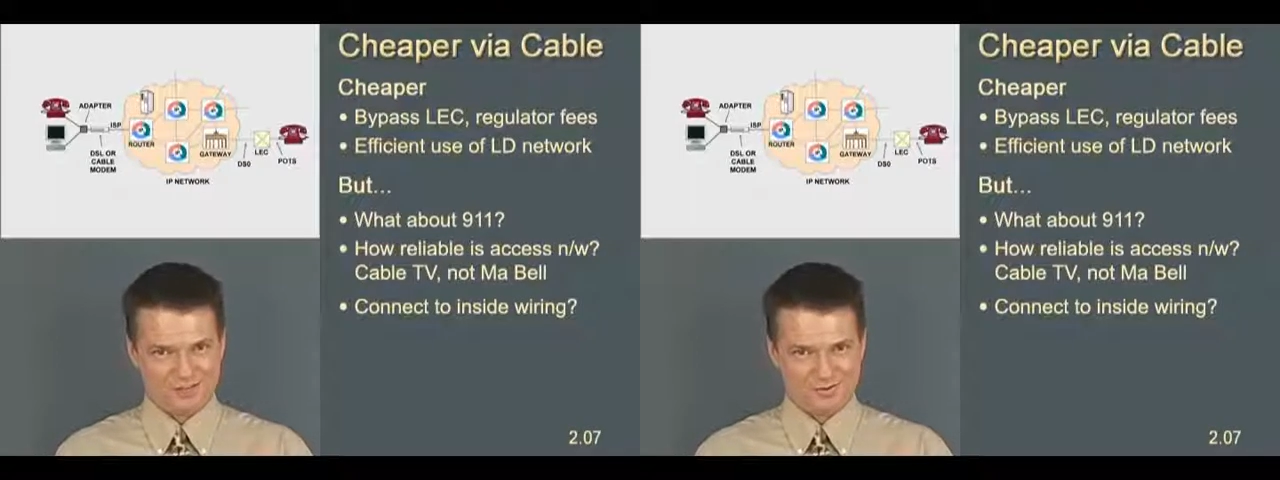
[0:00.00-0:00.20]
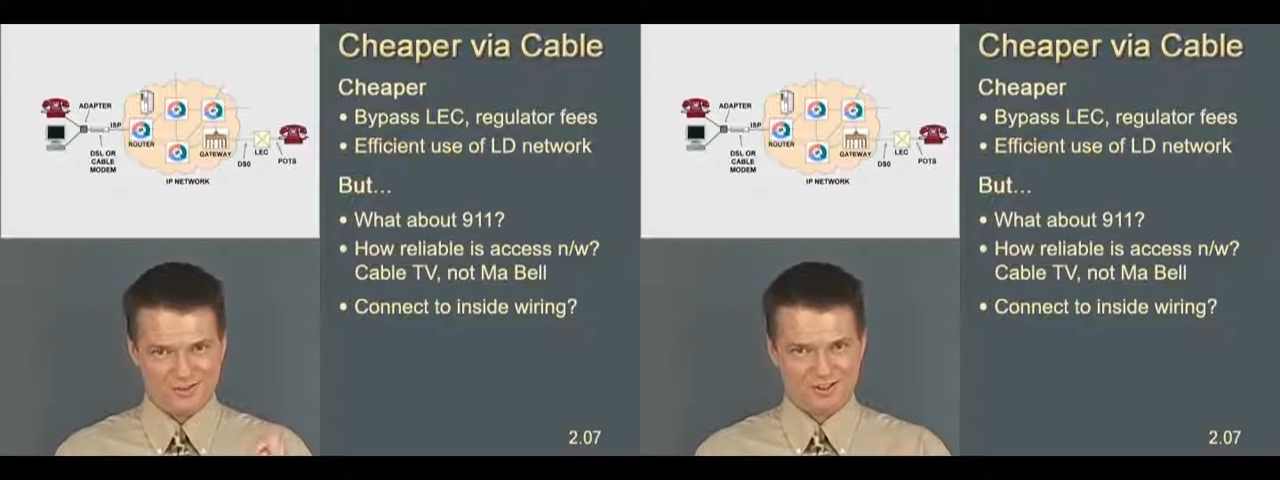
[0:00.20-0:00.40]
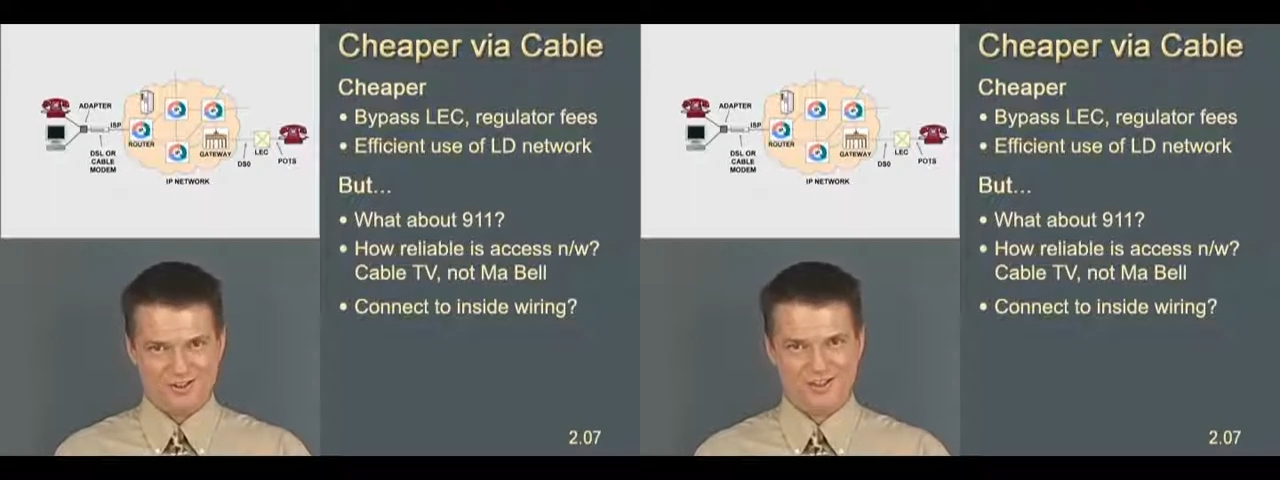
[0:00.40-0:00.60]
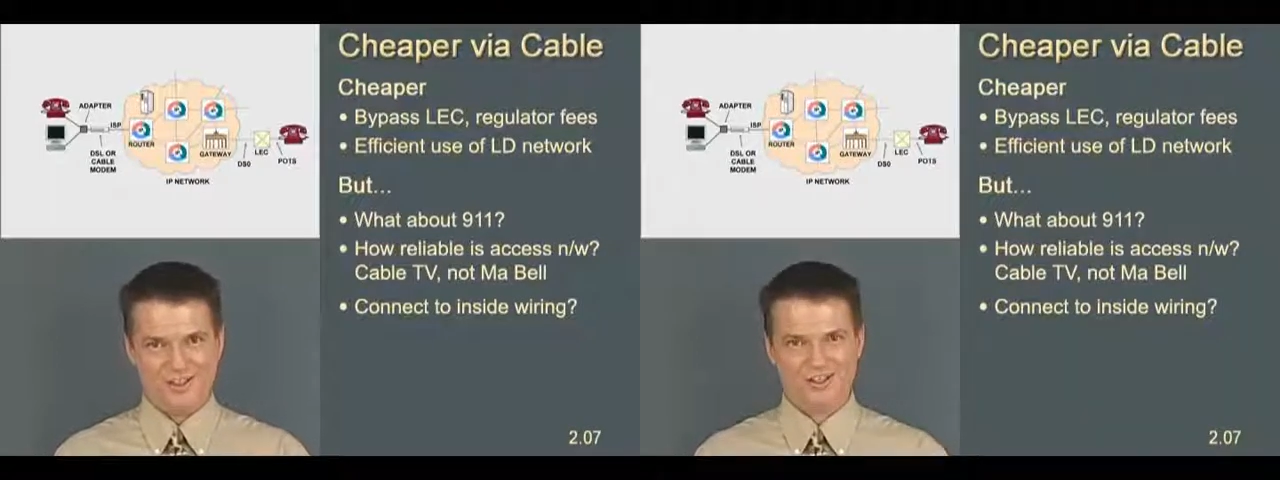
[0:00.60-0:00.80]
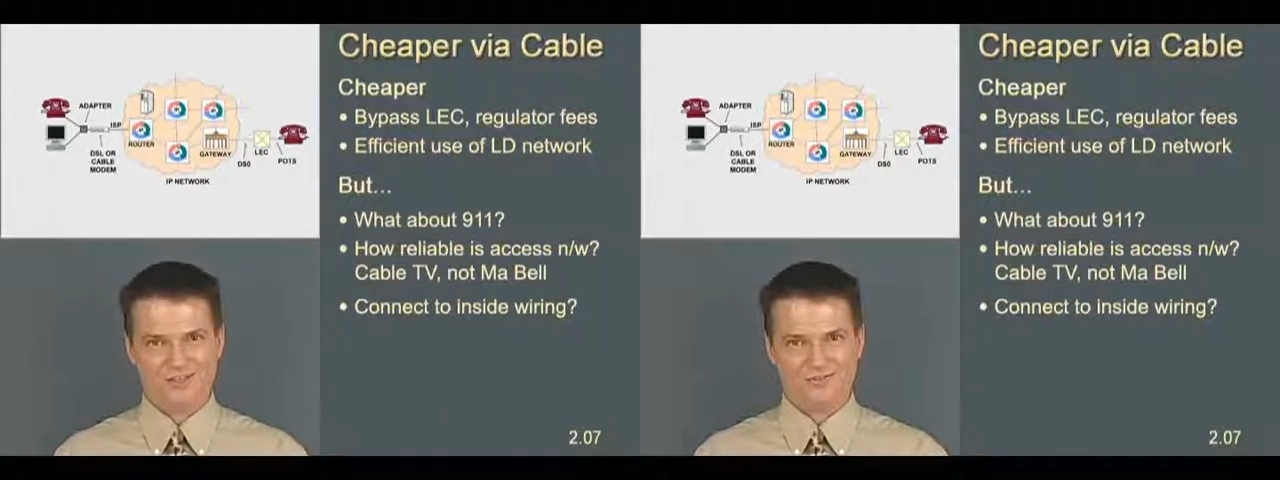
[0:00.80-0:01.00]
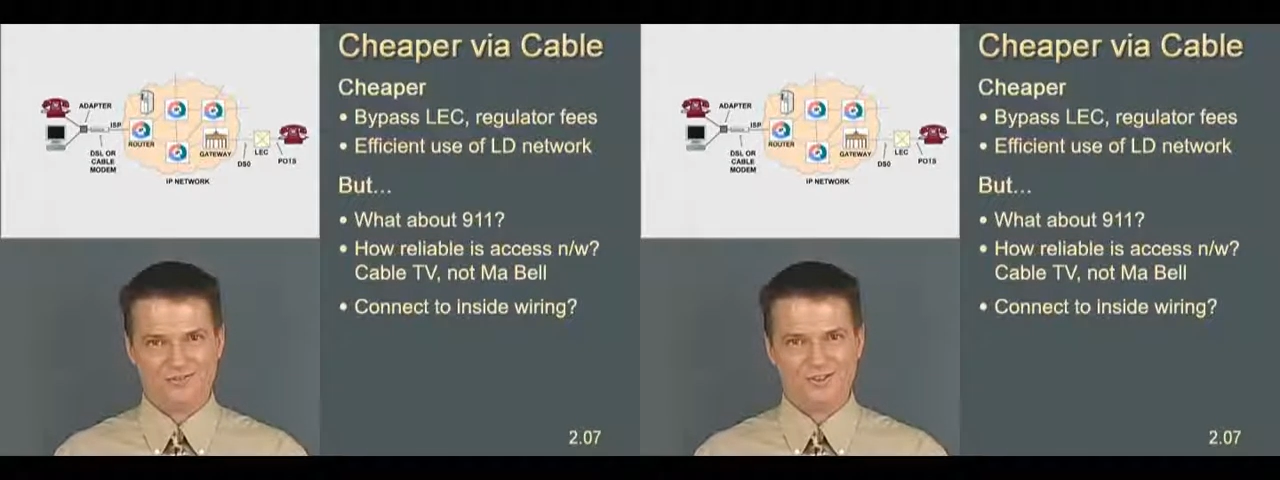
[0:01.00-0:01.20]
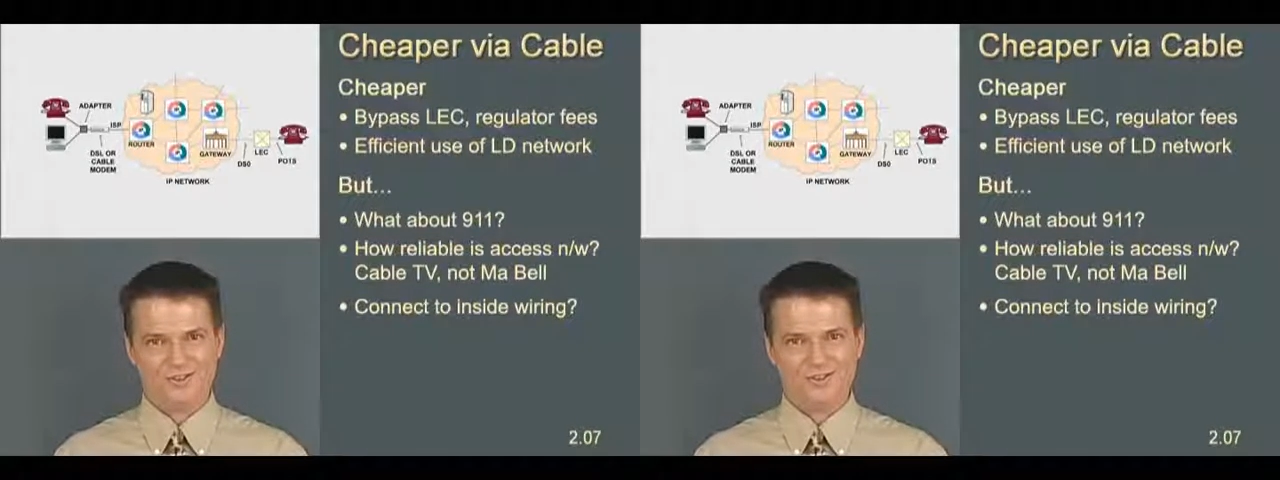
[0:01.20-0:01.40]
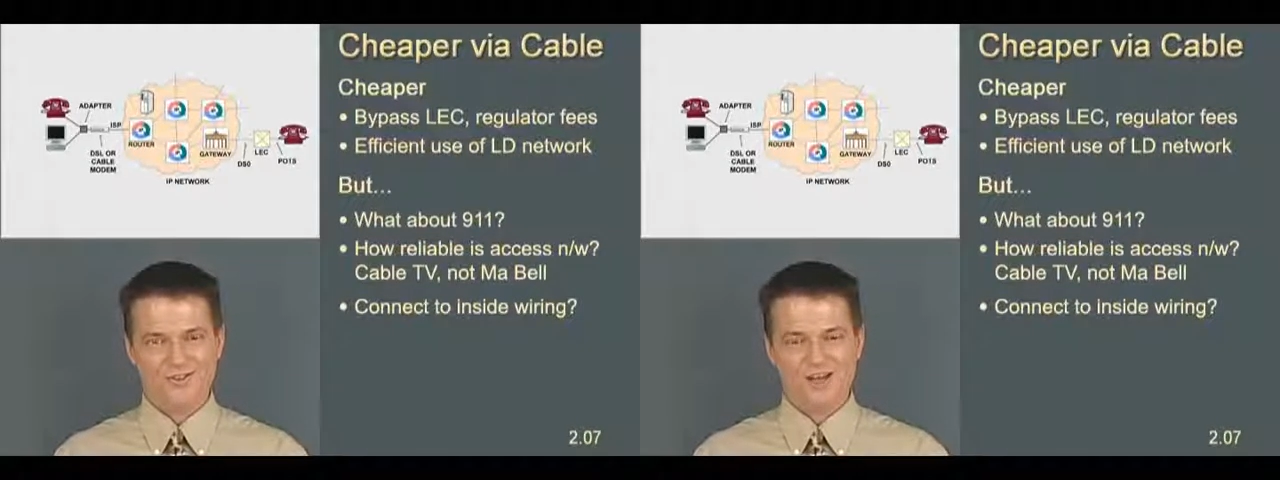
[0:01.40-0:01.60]
the ones that are on the end of the
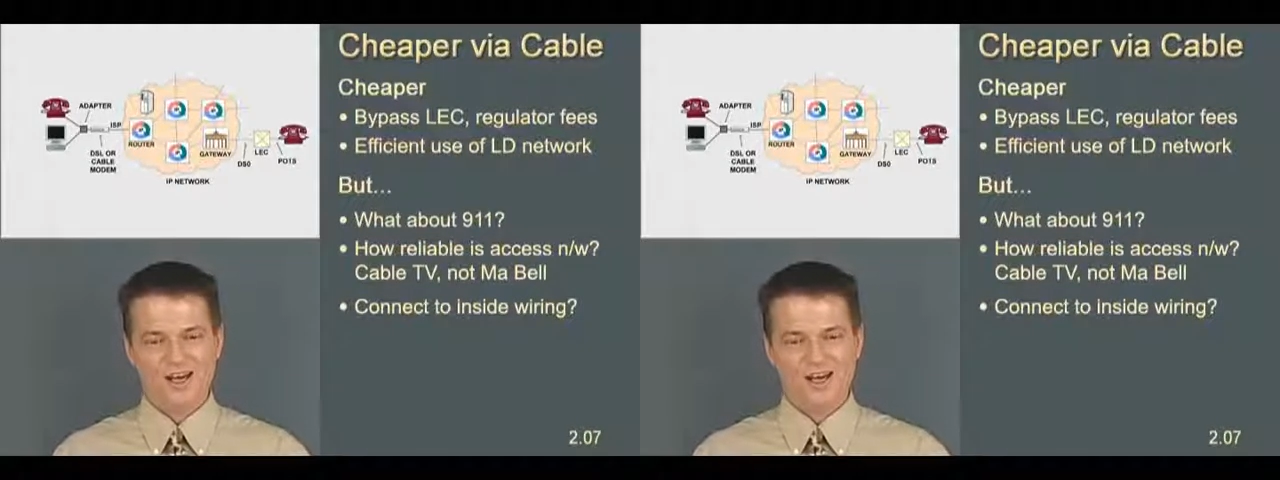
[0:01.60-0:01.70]
phones.